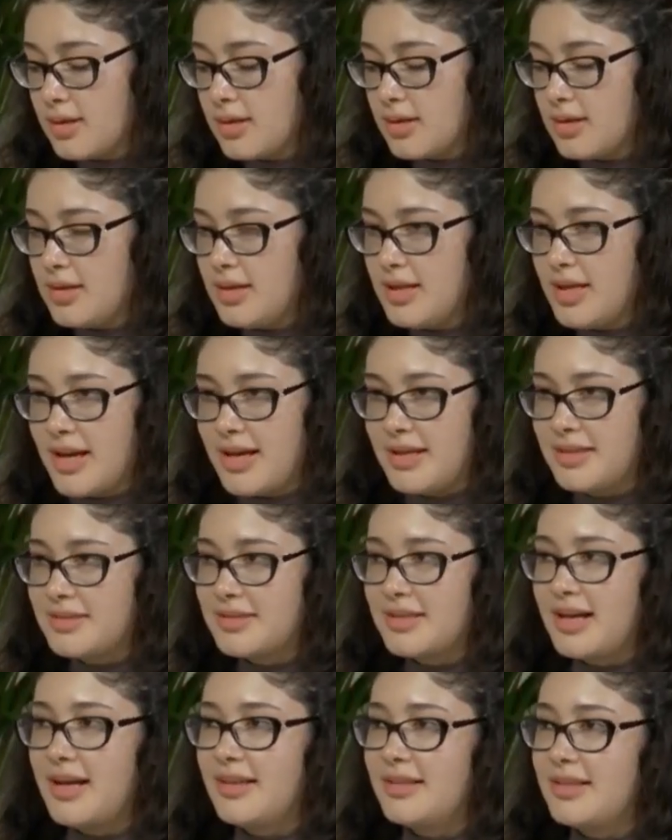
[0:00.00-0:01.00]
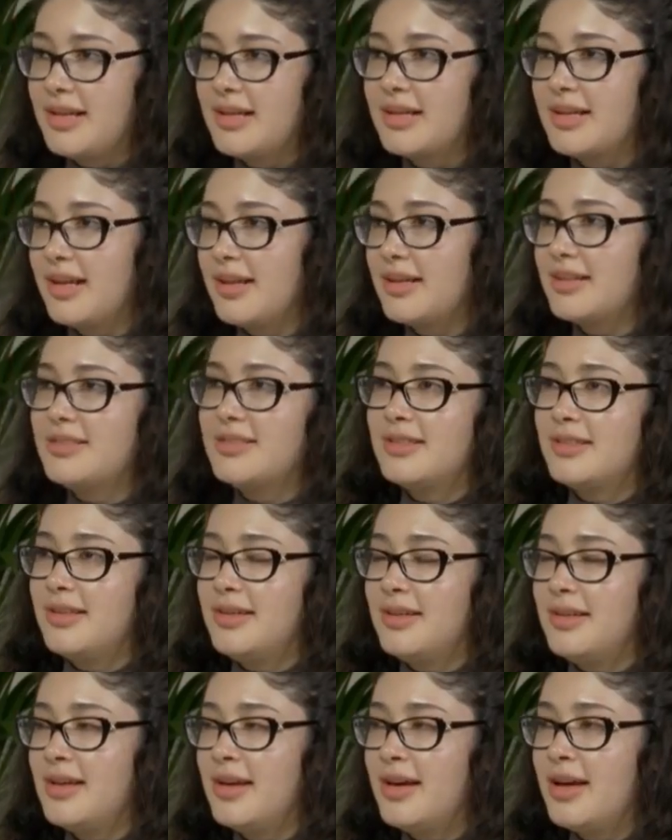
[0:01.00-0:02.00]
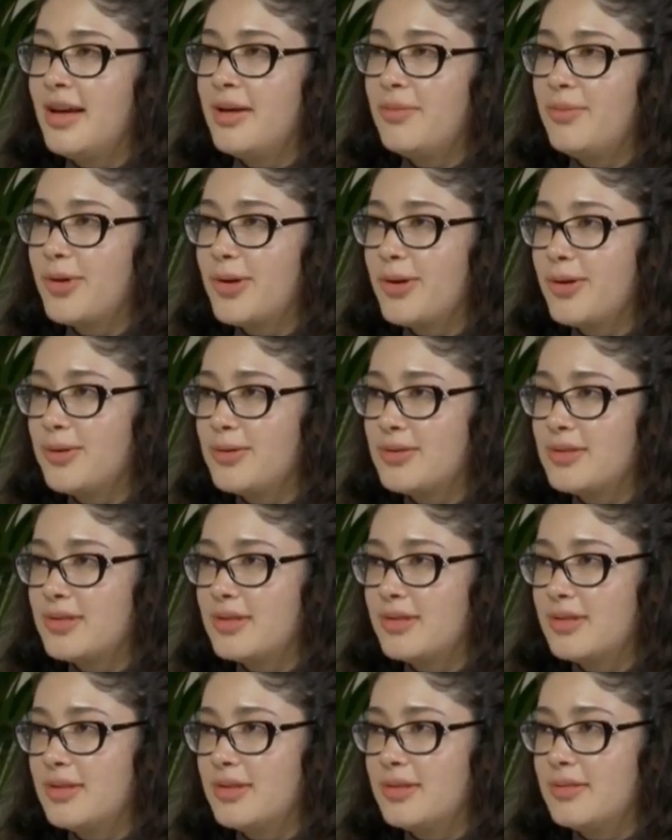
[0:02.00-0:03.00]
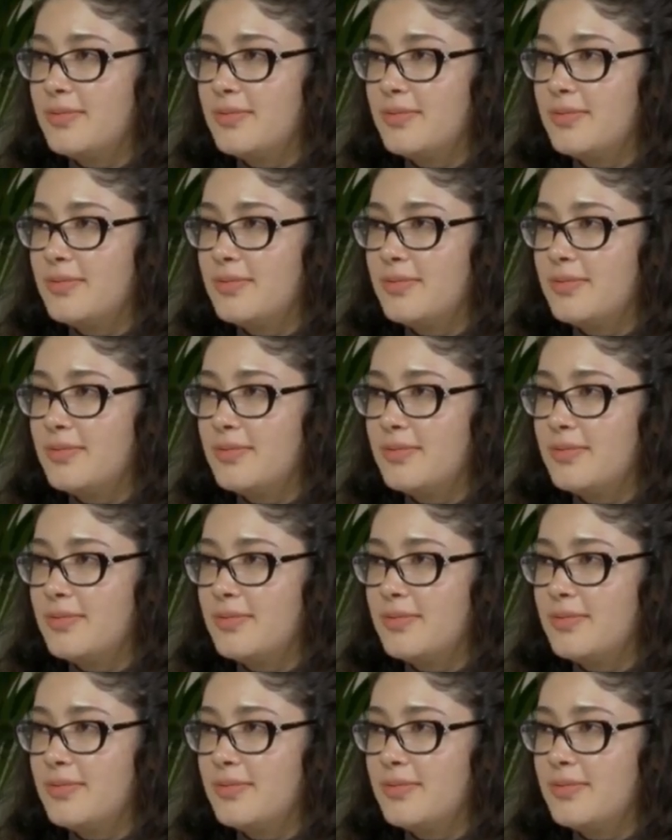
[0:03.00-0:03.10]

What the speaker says: Yes, I like, actually, because